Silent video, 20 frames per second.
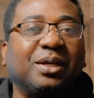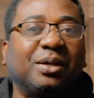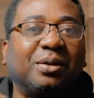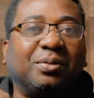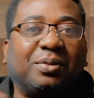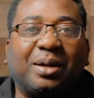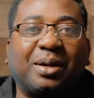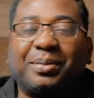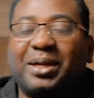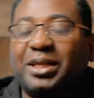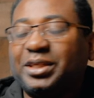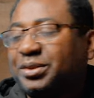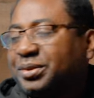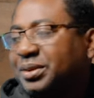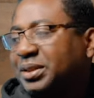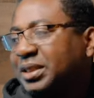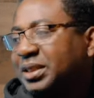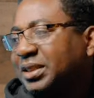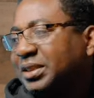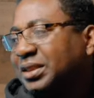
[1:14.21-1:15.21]
why am I
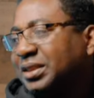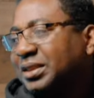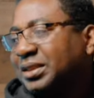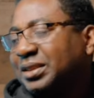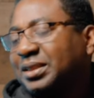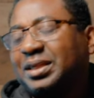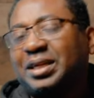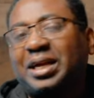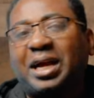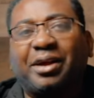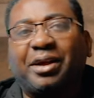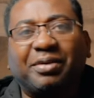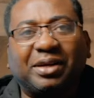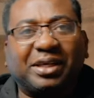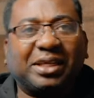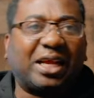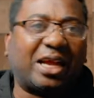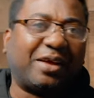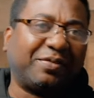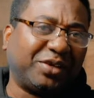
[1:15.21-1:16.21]
doing this? I
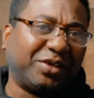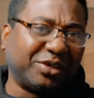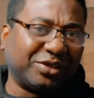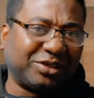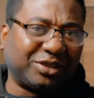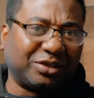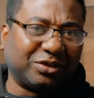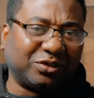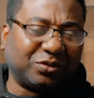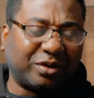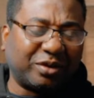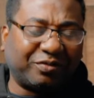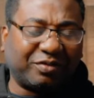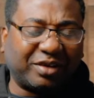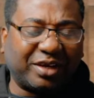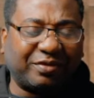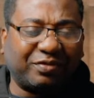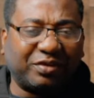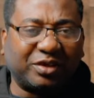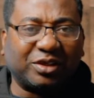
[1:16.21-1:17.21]
already have the Ursa
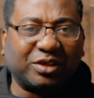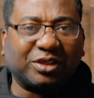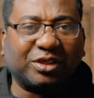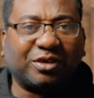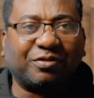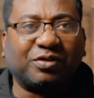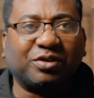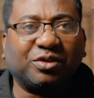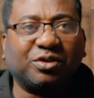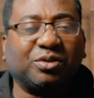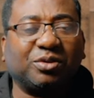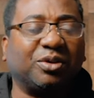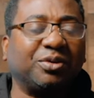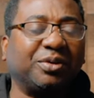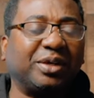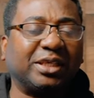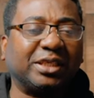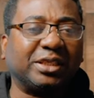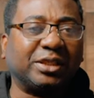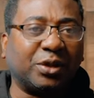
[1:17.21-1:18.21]
12K, for those of you who
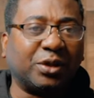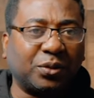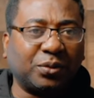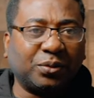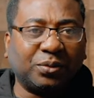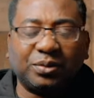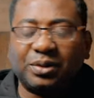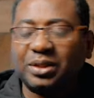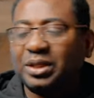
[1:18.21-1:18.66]
already know.